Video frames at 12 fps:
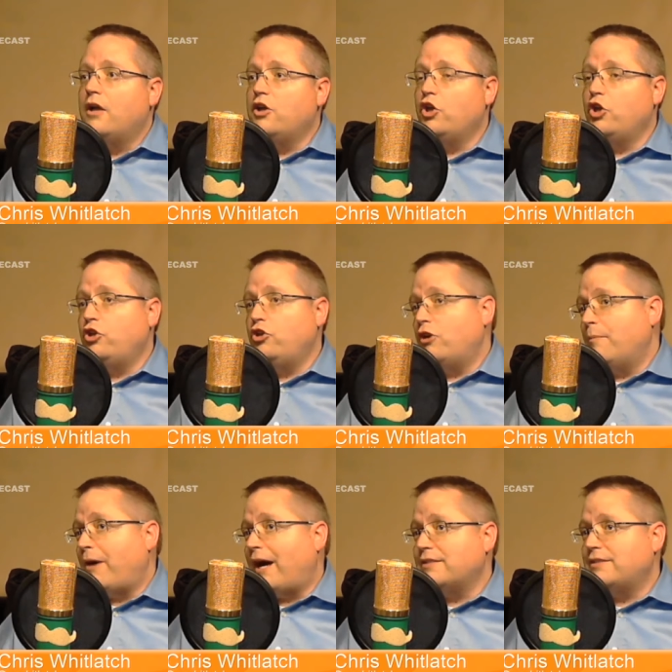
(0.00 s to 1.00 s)
you
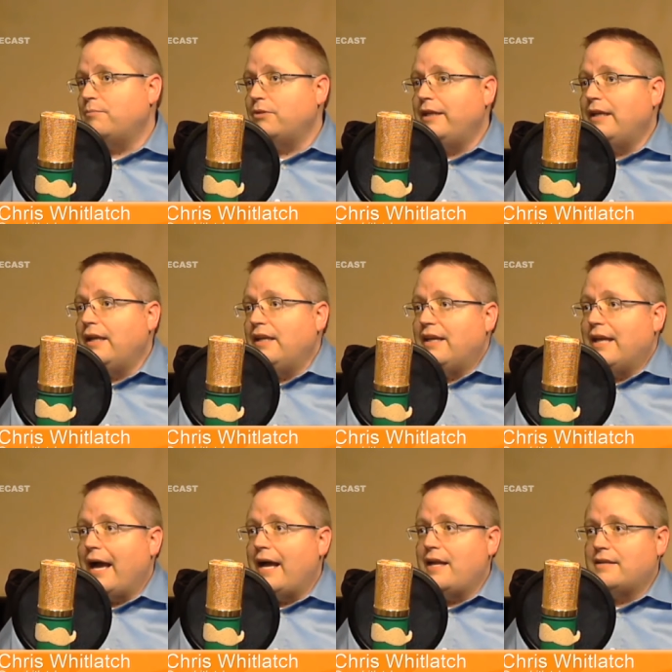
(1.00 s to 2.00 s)
could possibly
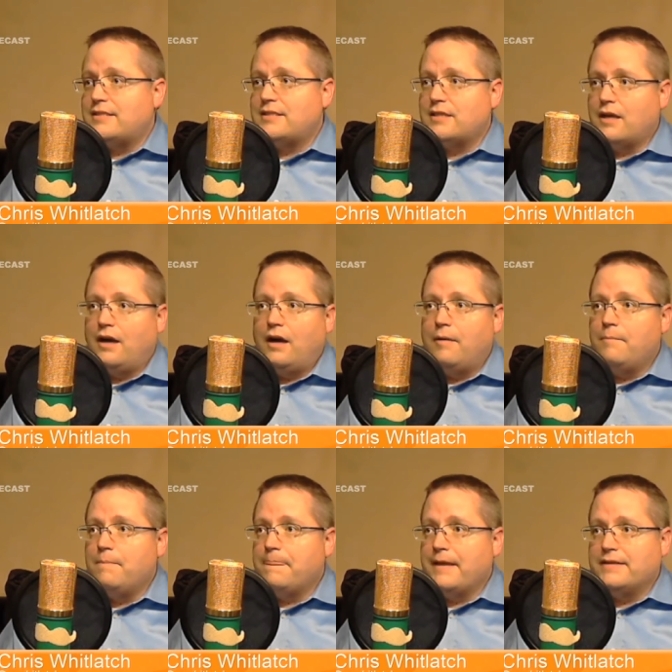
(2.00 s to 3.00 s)
get
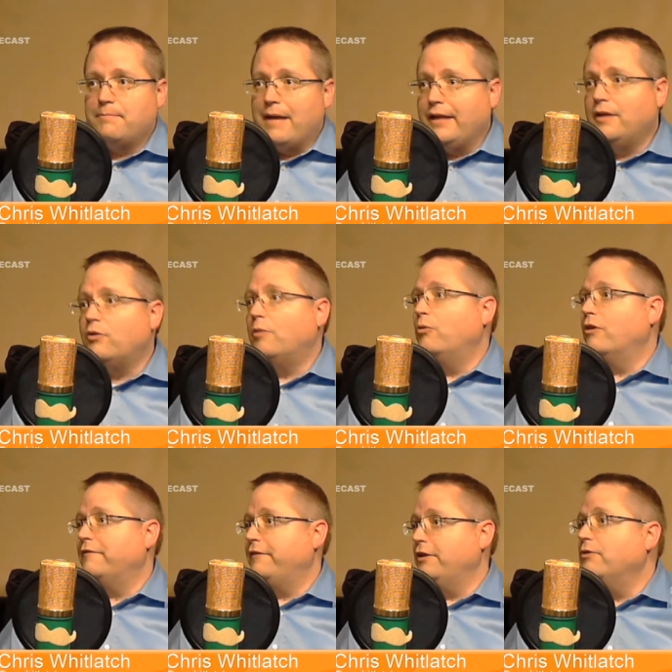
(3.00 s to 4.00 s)
as many or
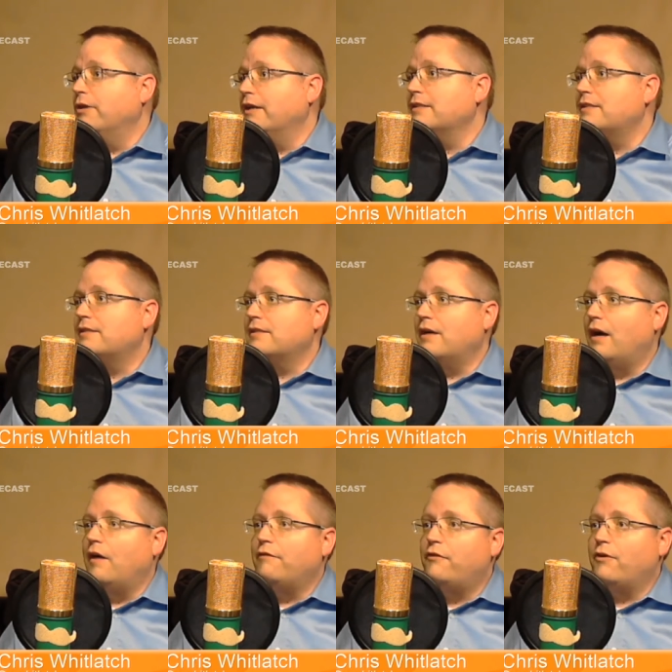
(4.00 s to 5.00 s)
more viewers
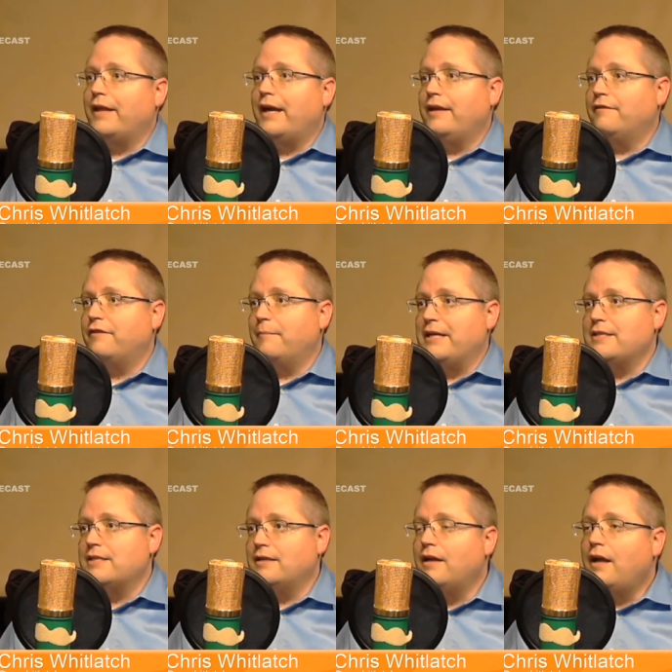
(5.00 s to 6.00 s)
for that
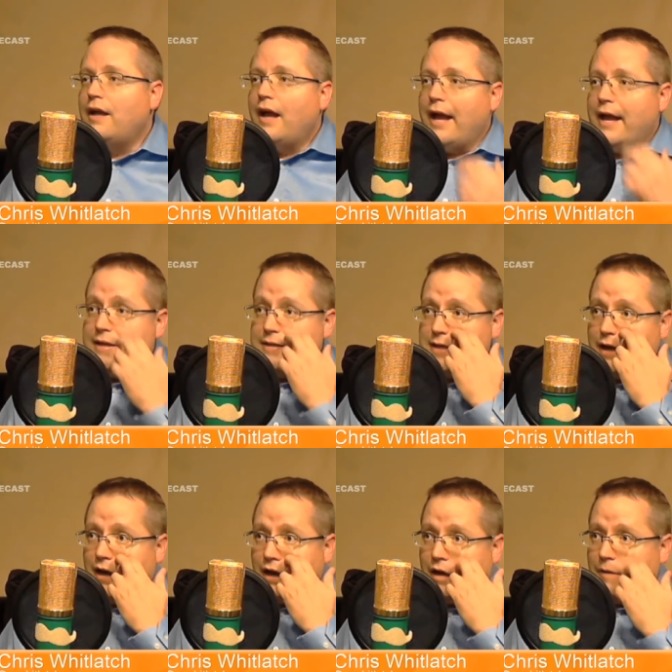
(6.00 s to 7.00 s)
information.
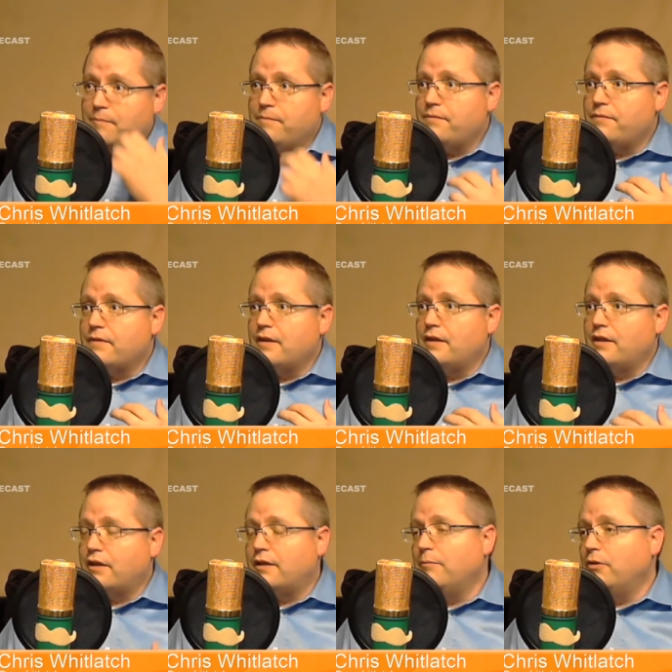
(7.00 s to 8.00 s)
And the
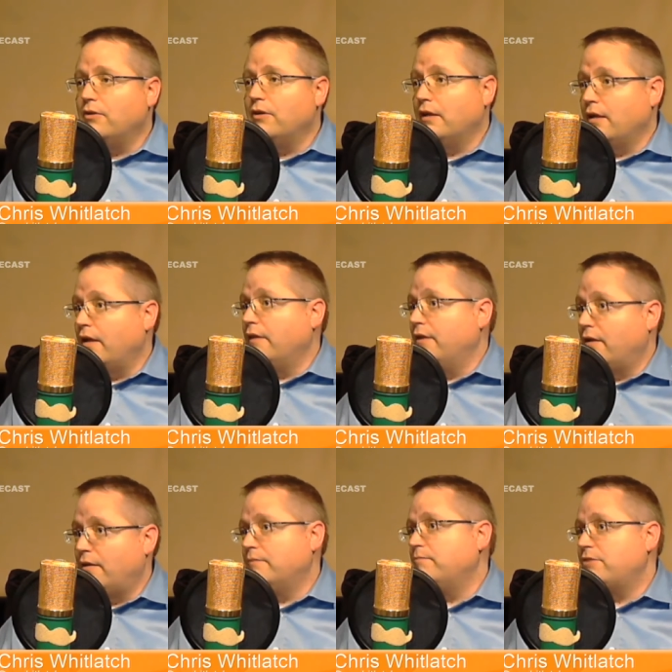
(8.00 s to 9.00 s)
community,
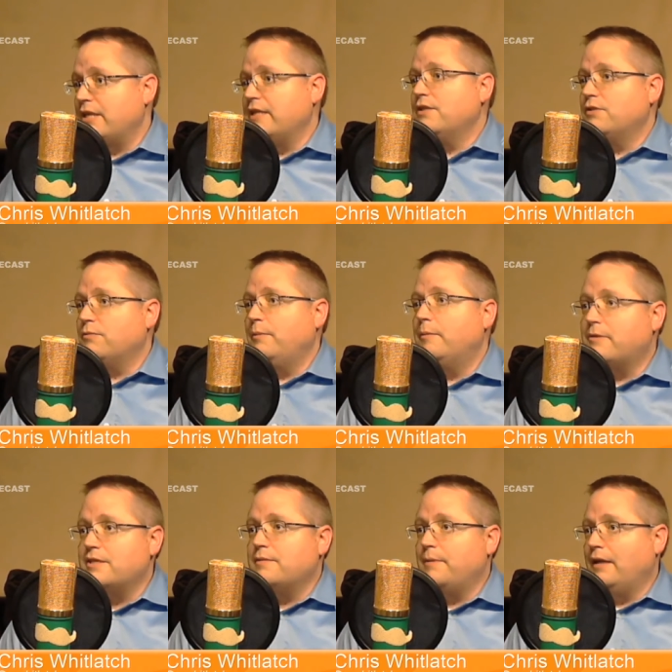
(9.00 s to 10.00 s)
the stations would be
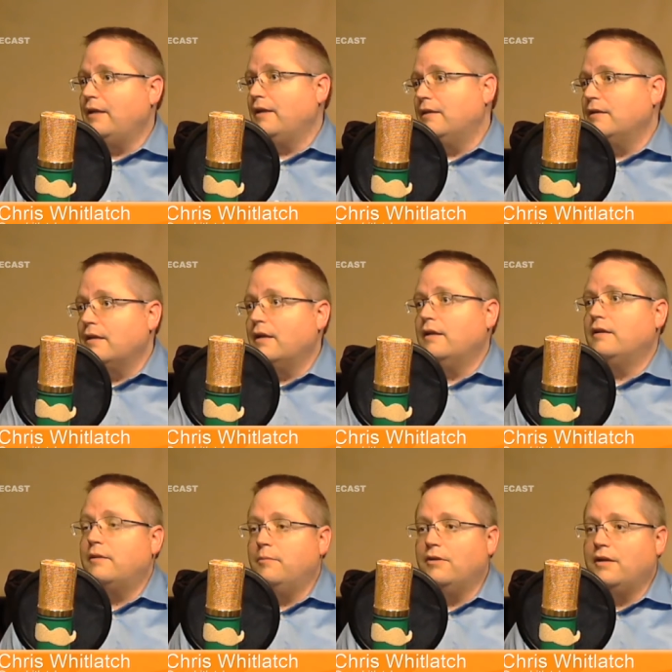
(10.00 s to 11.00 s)
participating in
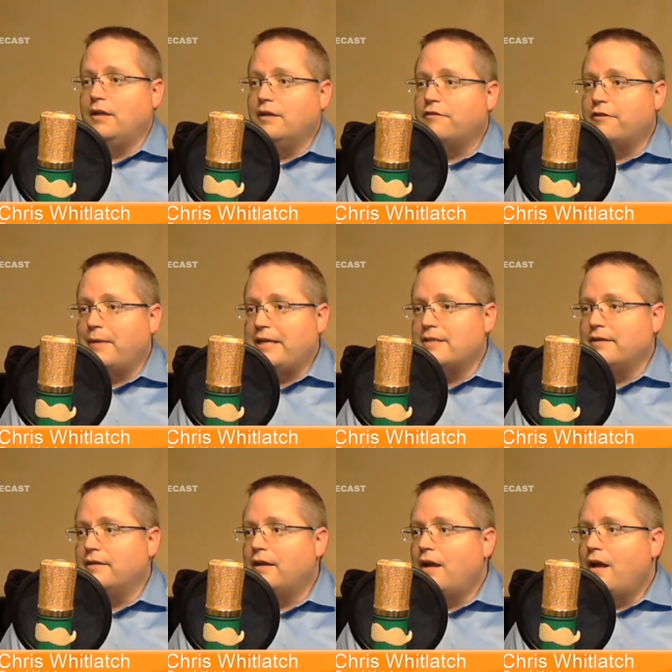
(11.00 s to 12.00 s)
community information.